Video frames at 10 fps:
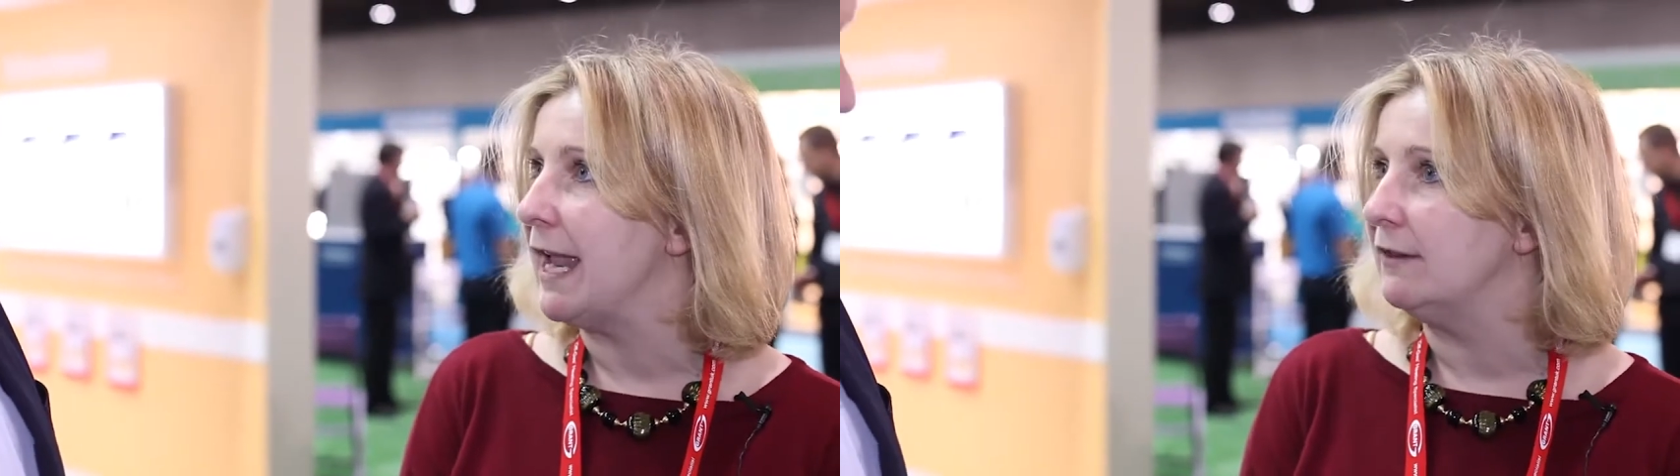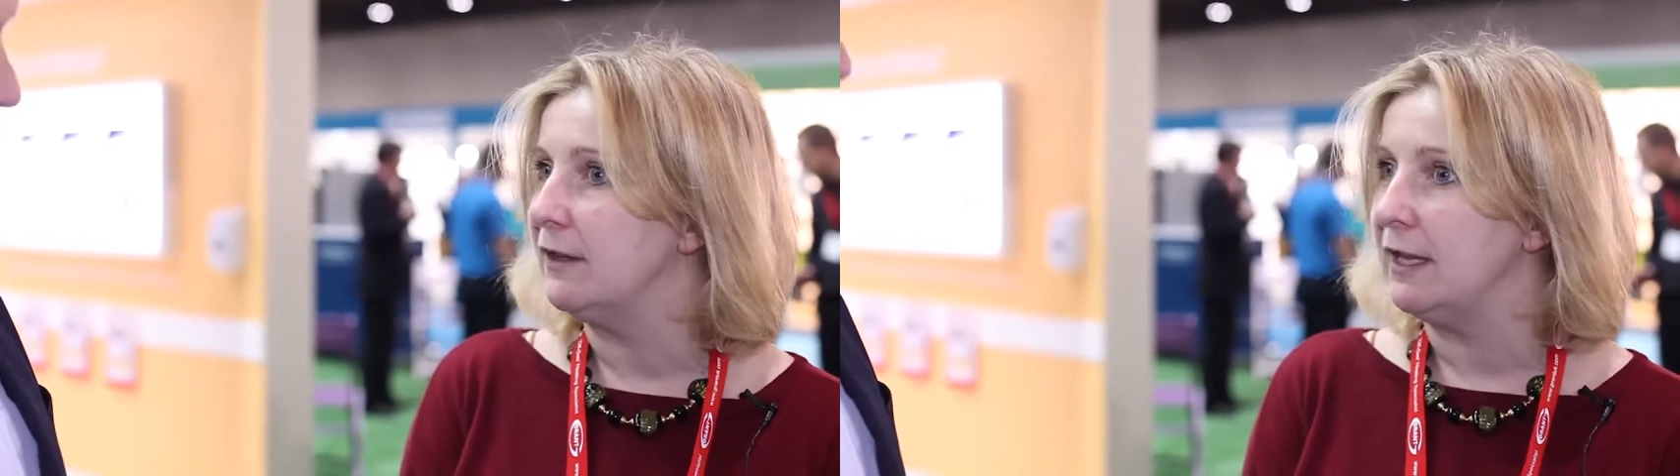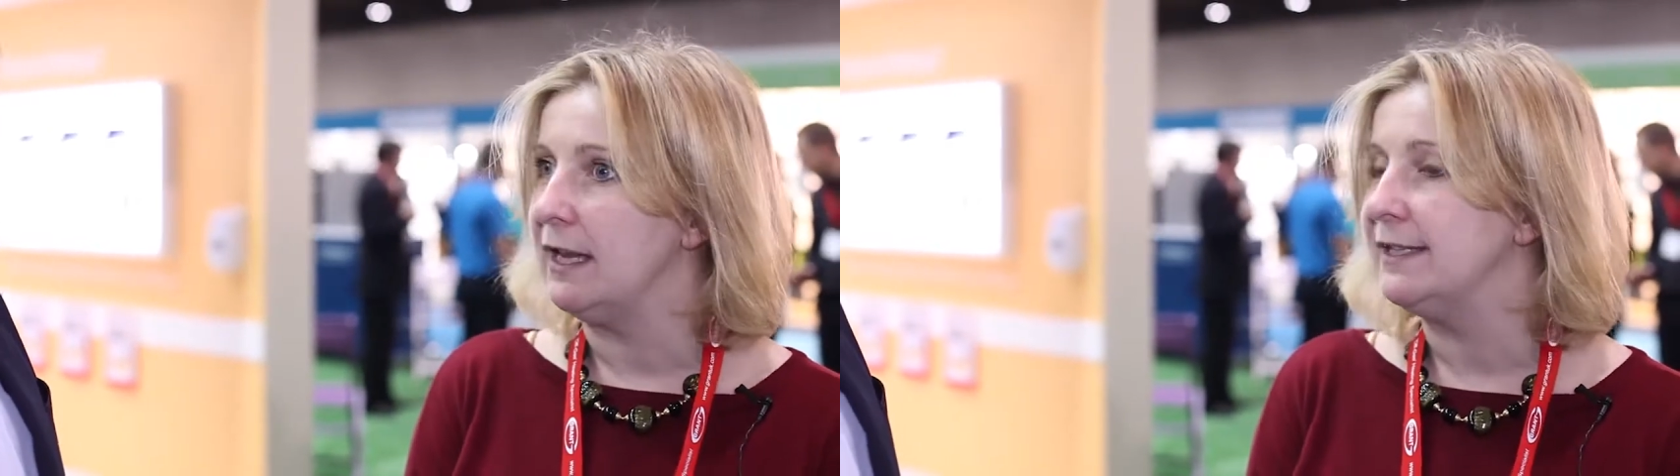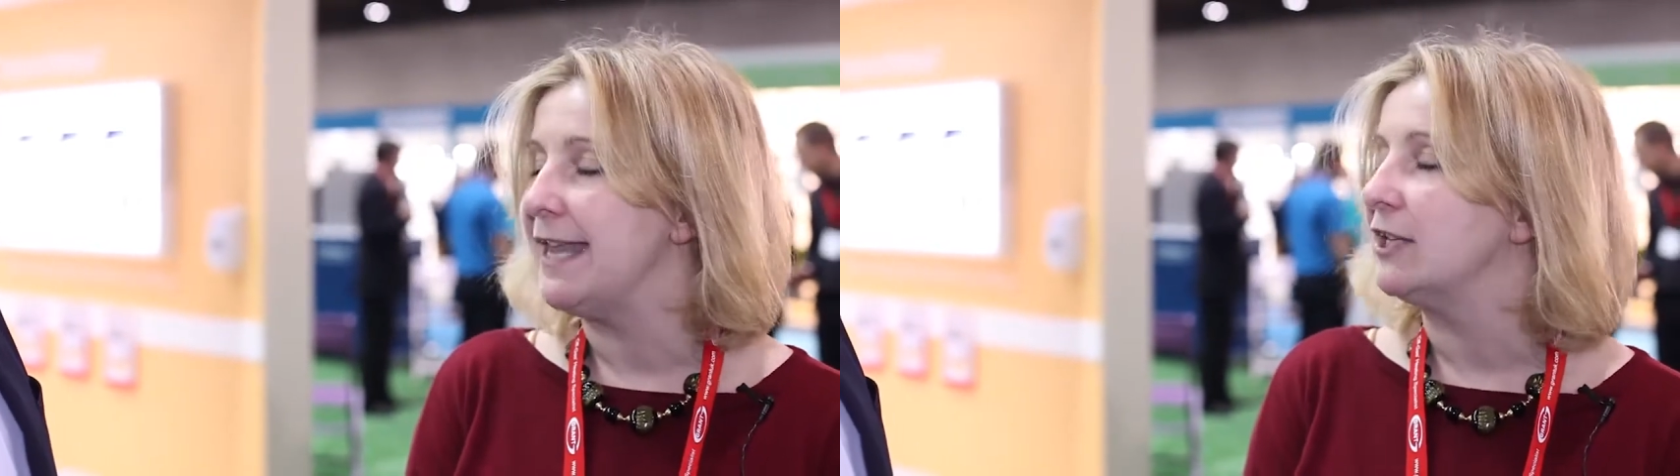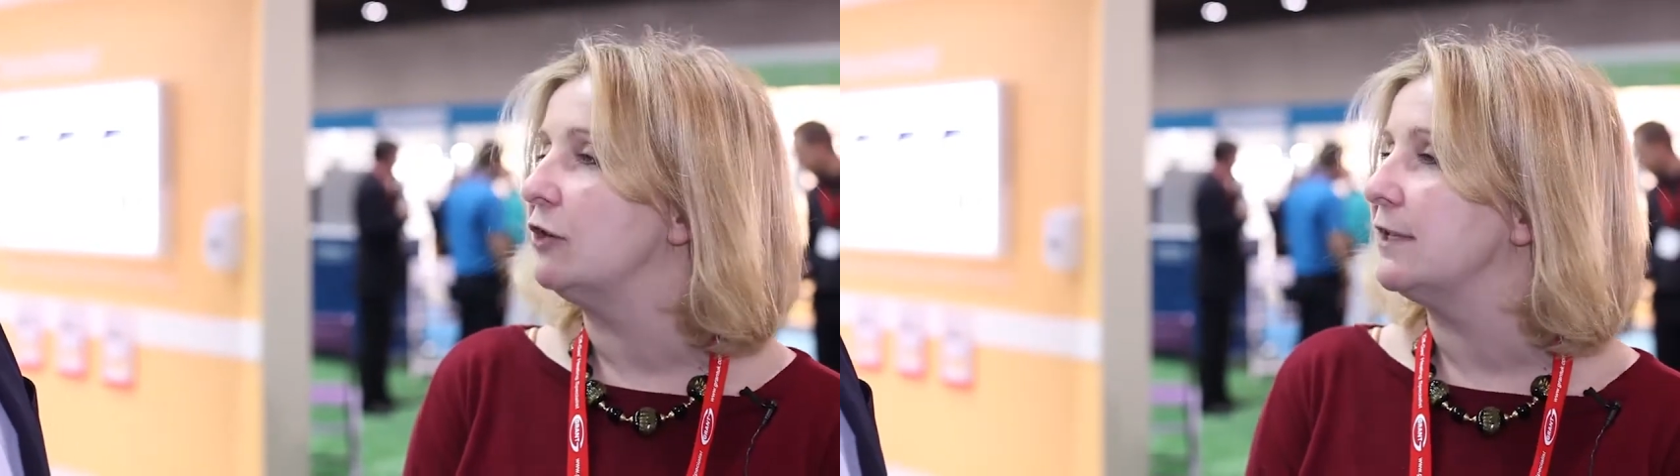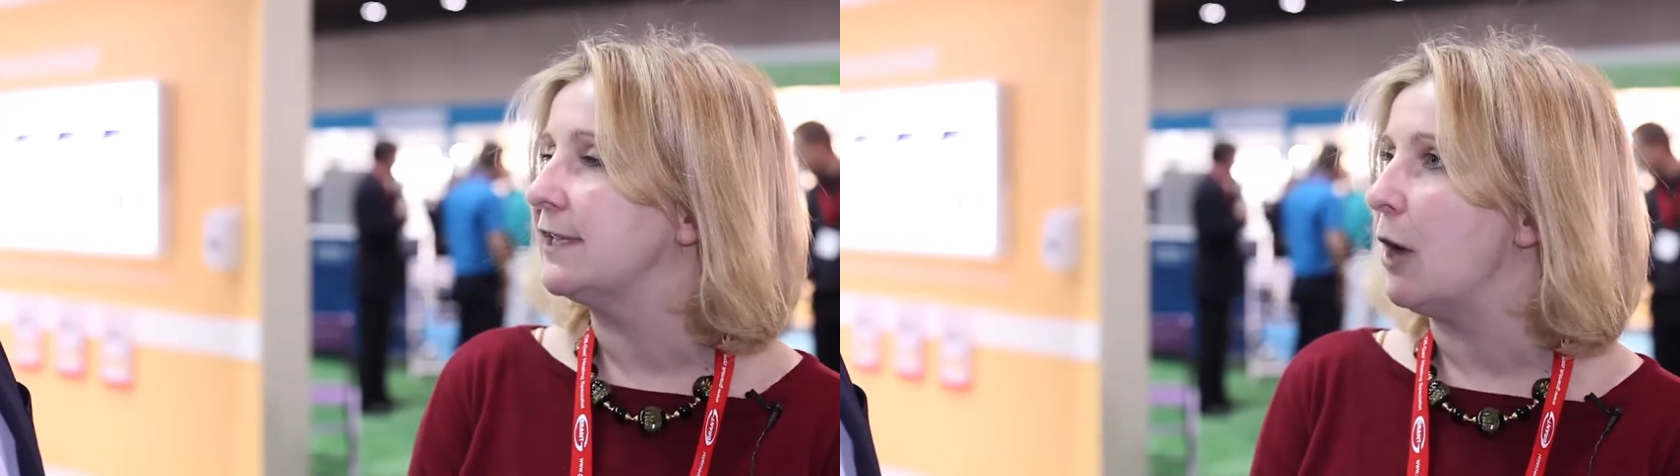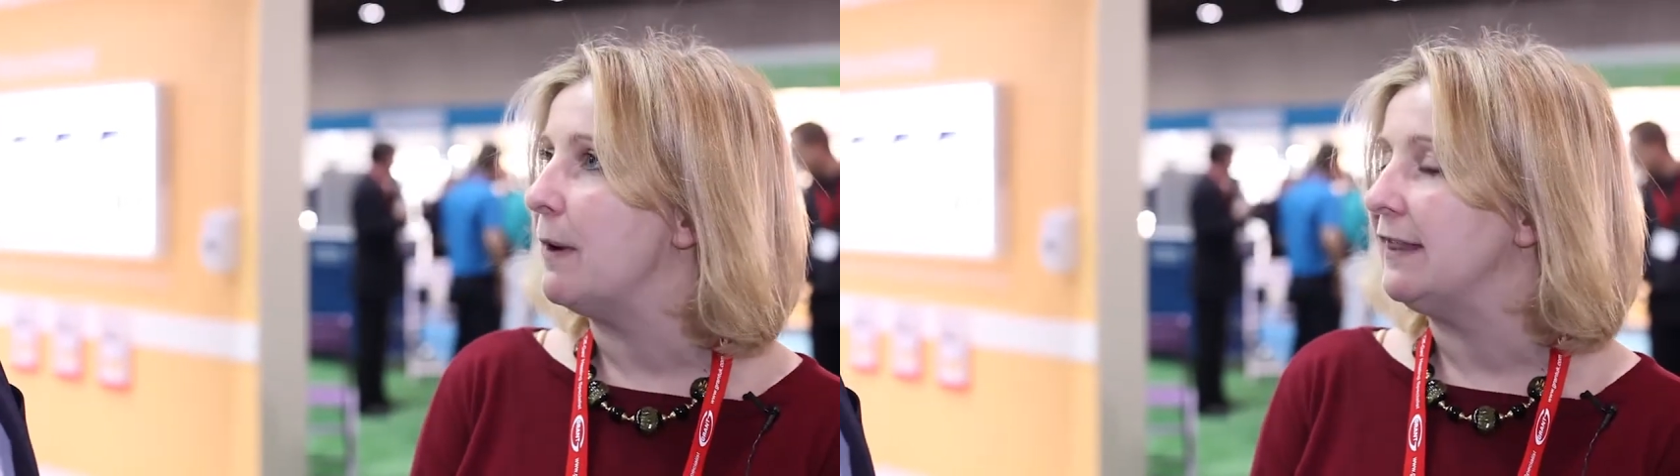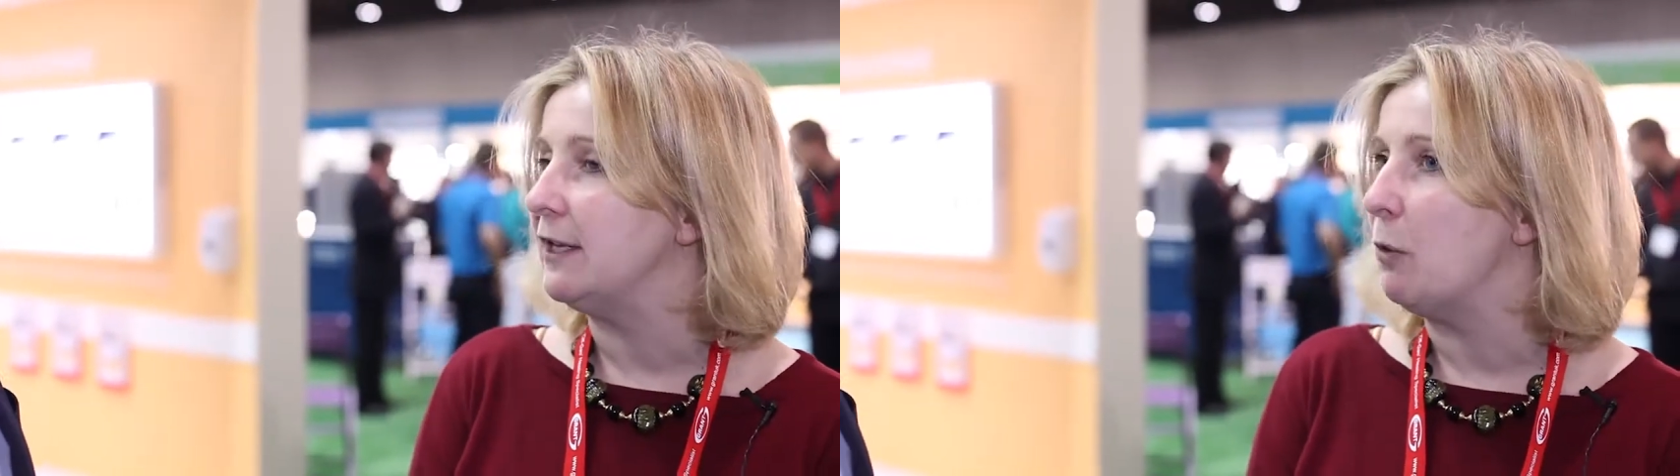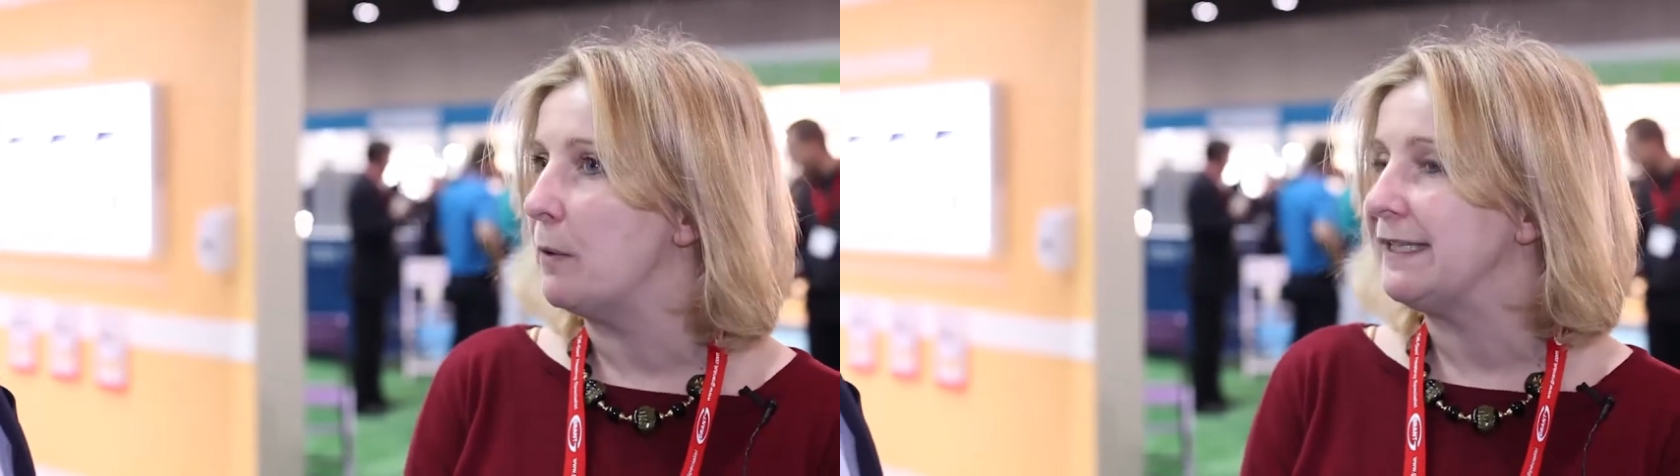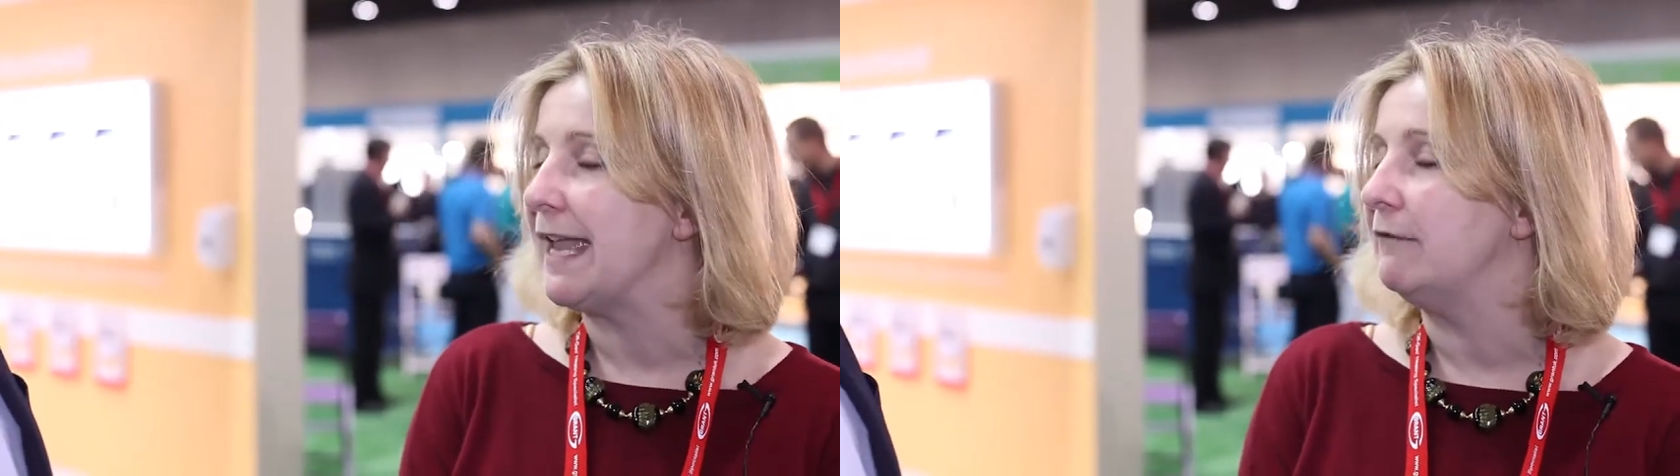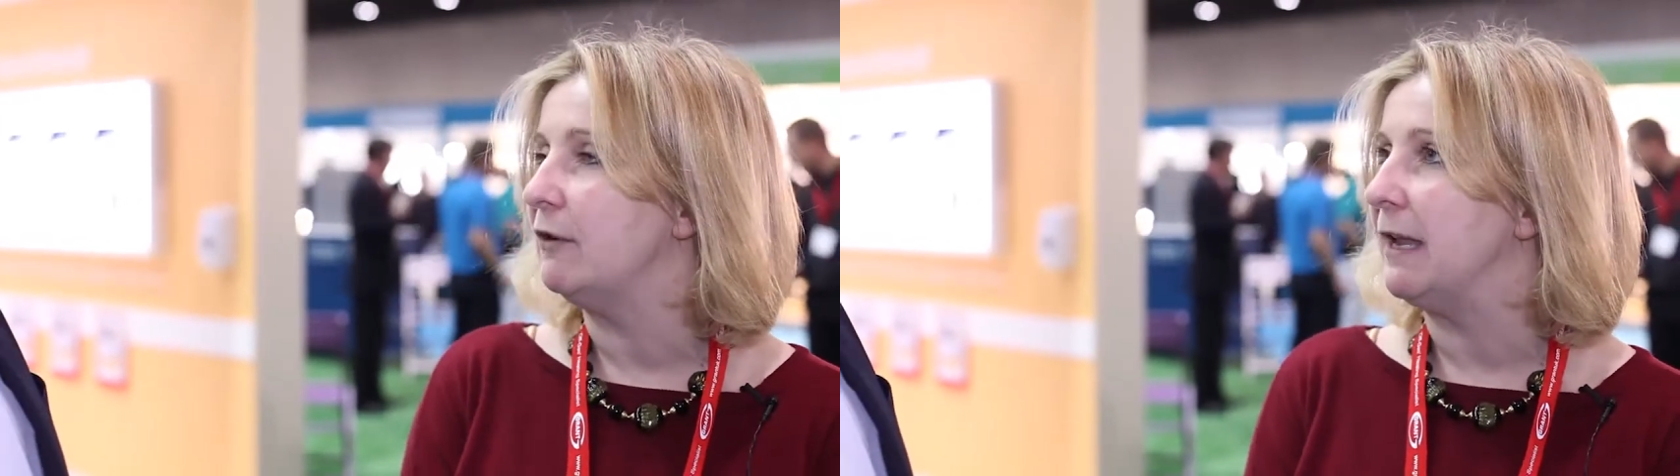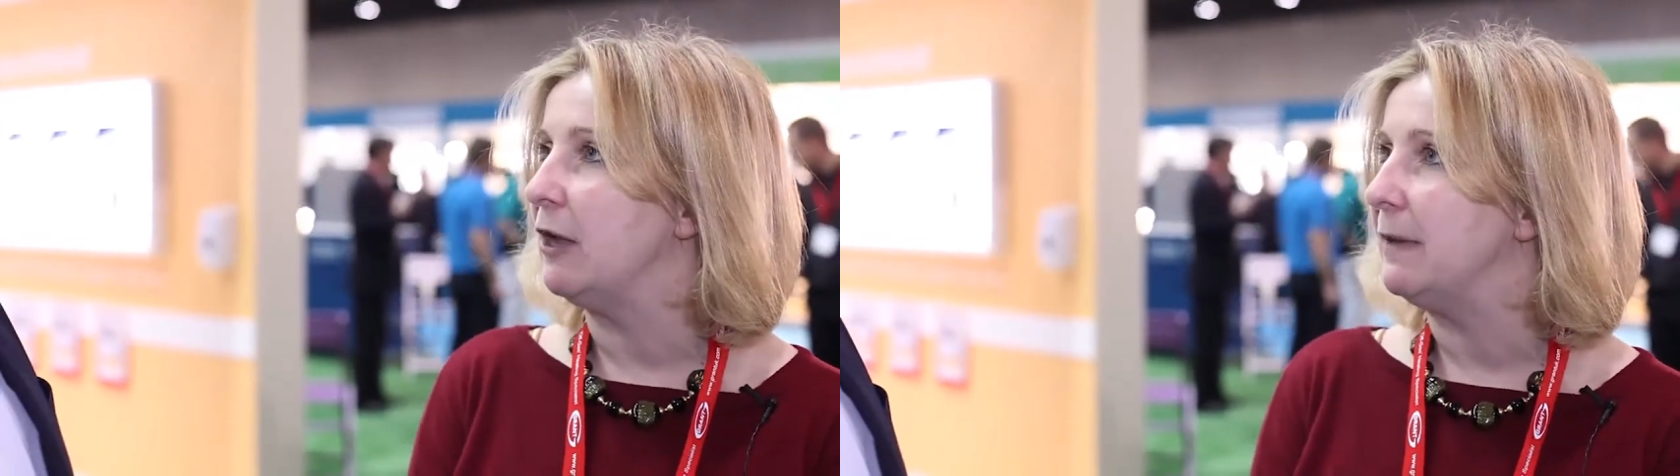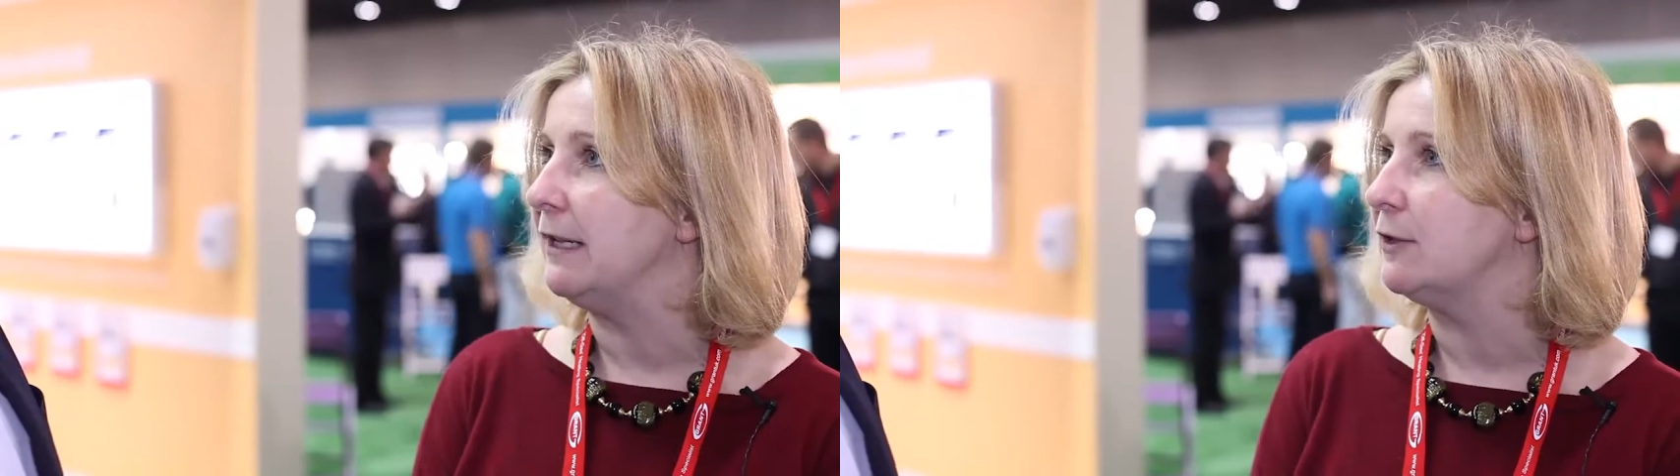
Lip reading: and the sector is going that you always get from EcoBuild,